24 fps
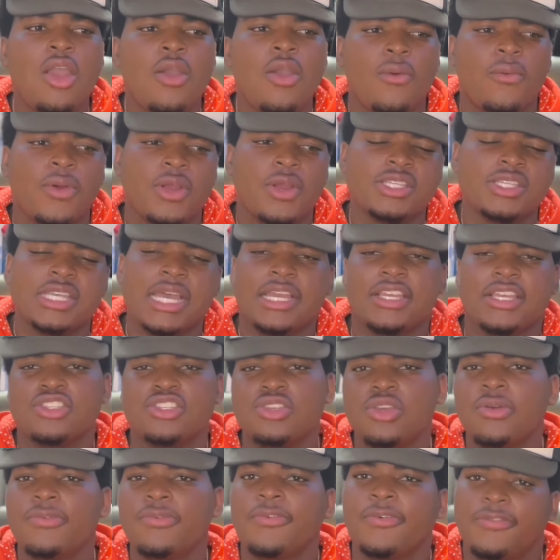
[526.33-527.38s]
where it's like
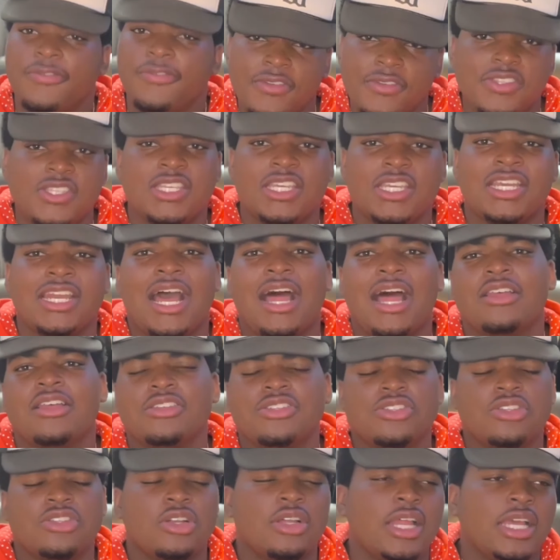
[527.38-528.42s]
two for fifteen
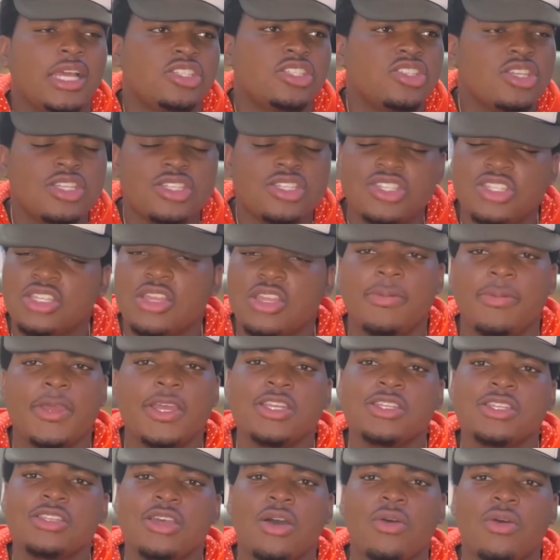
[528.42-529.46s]
dollars. You know, like it just
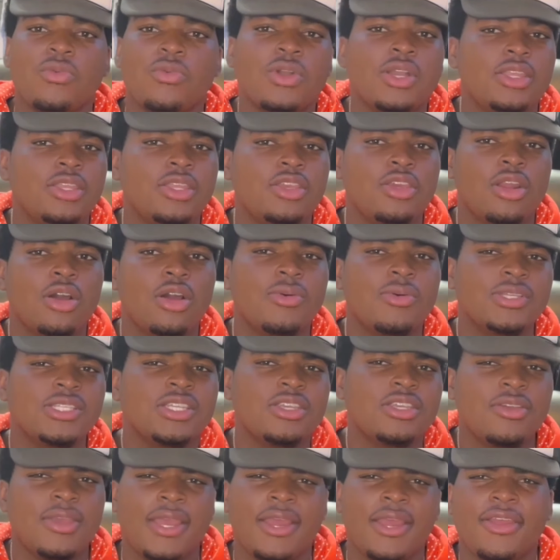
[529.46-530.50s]
depends on what you know
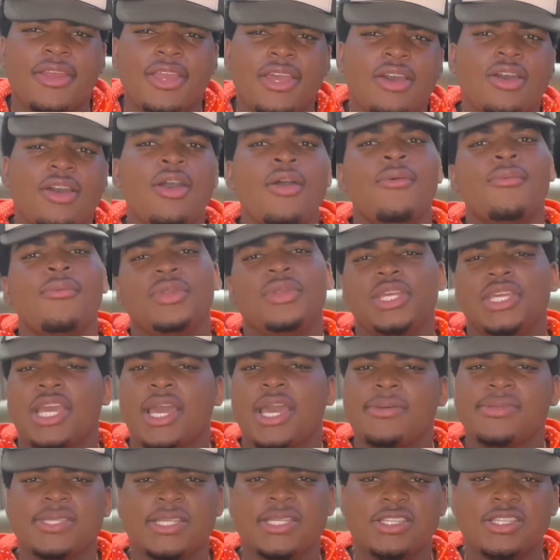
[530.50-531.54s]
what's in your area when it
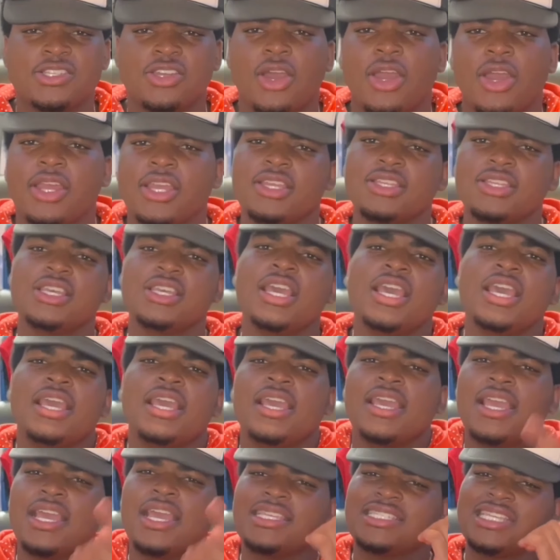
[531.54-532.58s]
comes to the Targets.
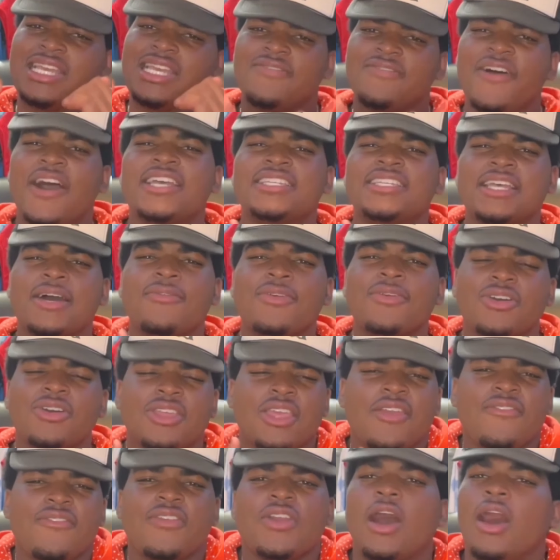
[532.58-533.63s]
Yes, the advice I will
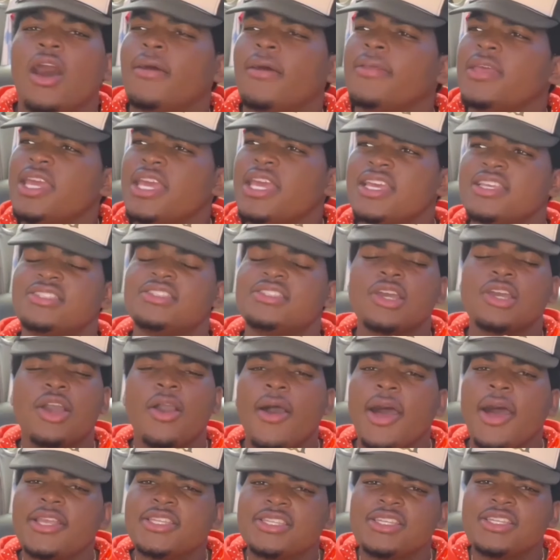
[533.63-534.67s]
give y'all is to
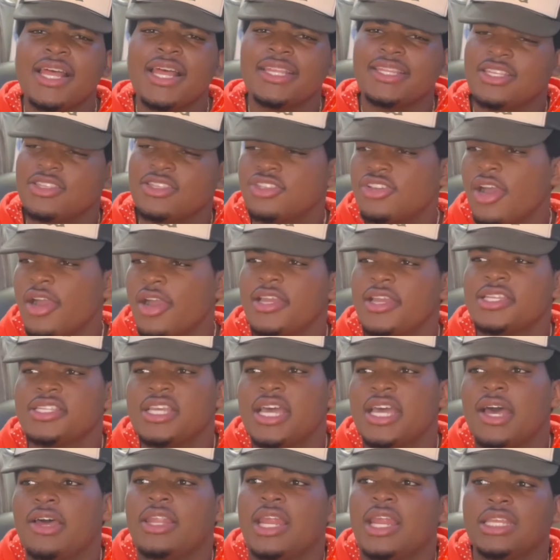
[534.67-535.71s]
go out to like the Targets
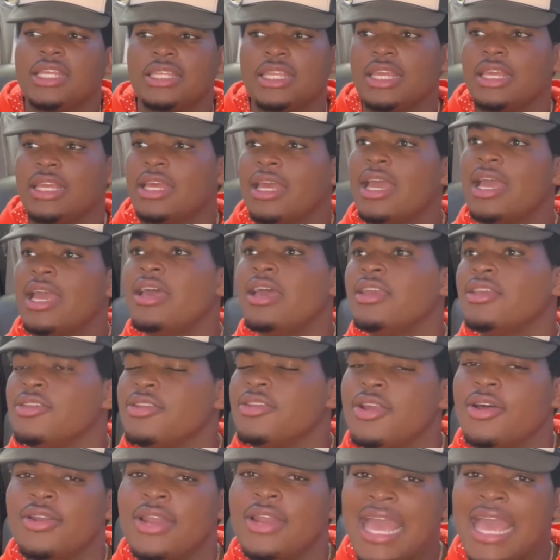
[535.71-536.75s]
out in like the
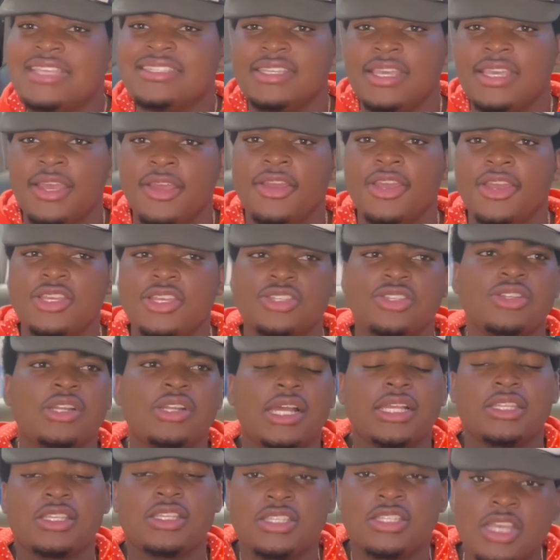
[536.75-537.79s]
you know nice areas, you know
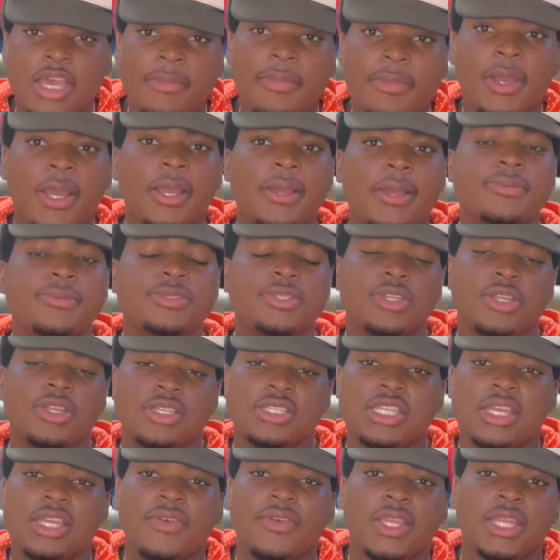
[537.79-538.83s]
like the suburbs, you know
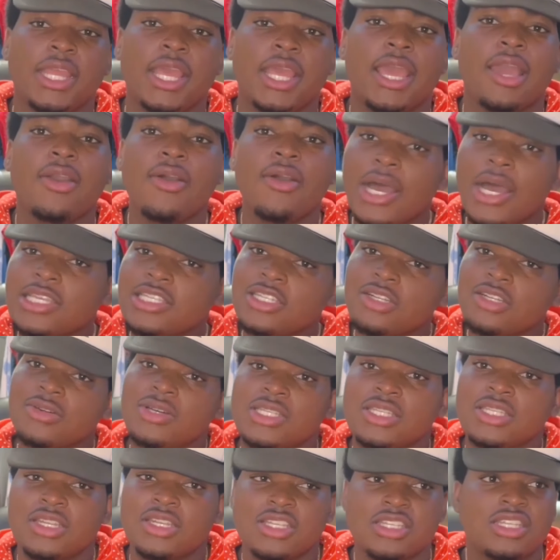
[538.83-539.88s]
stuff like that. Go out to the
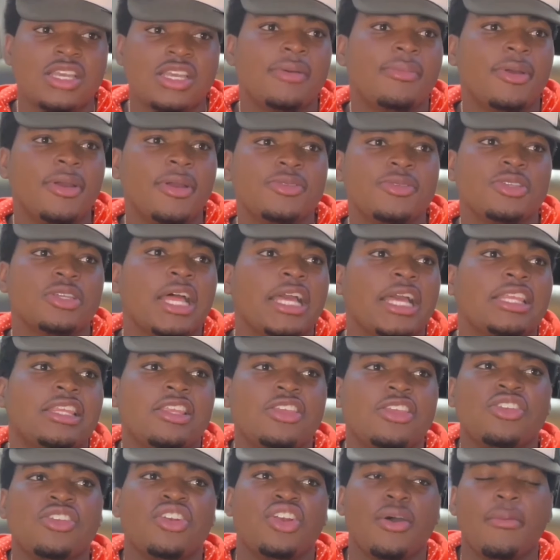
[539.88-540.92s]
ones in the suburbs, or like
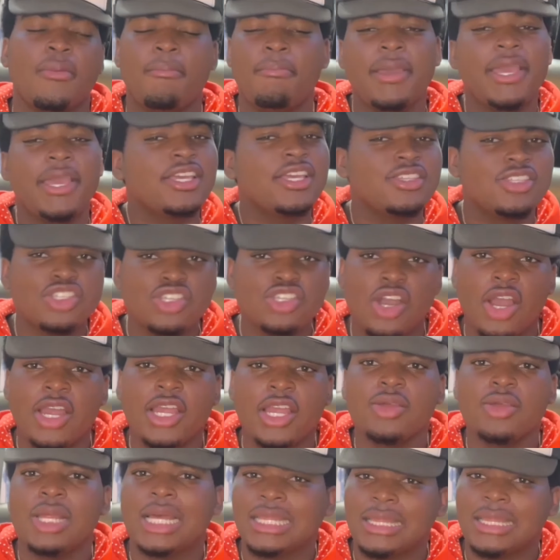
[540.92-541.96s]
you know the biggest
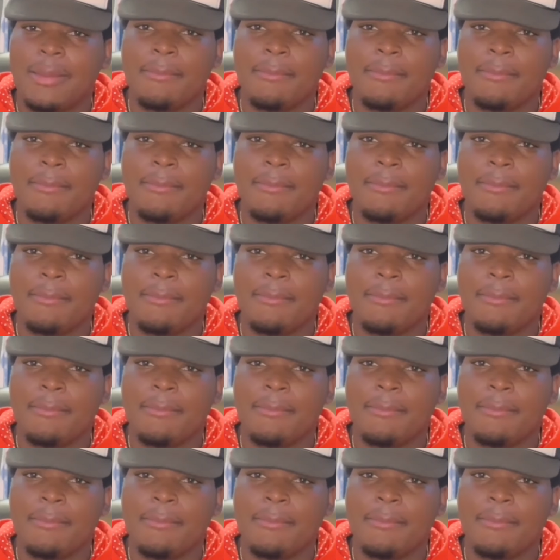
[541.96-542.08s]
Target, like the